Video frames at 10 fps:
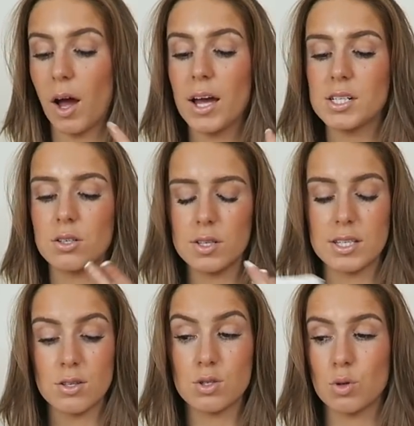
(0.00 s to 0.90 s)
i actually got this
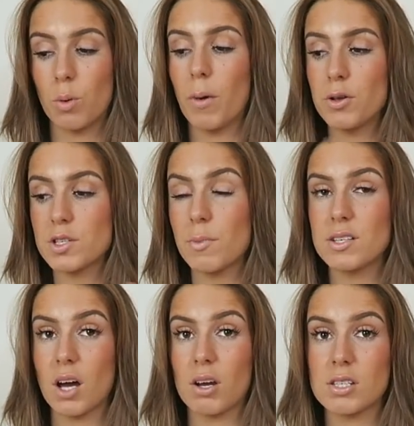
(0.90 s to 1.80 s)
in store most of my
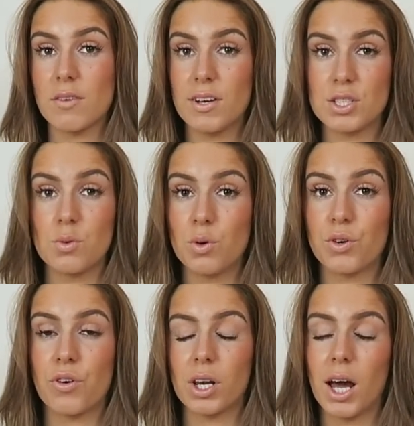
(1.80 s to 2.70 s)
zara stuff i do
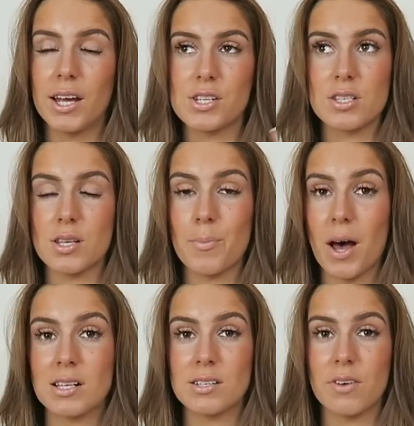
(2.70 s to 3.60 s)
order online just because i
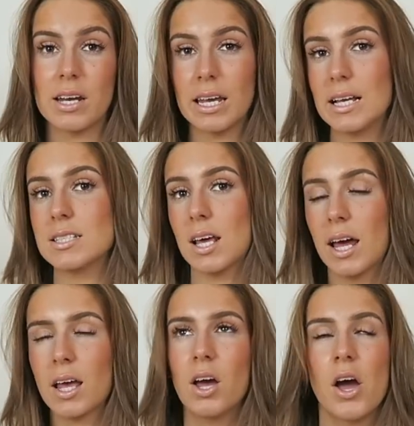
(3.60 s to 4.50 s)
personally find easier like